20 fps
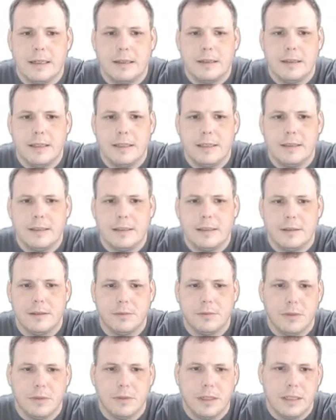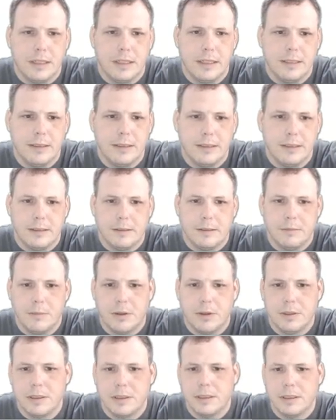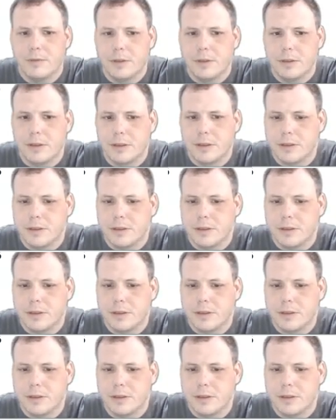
this is Margex infrastructure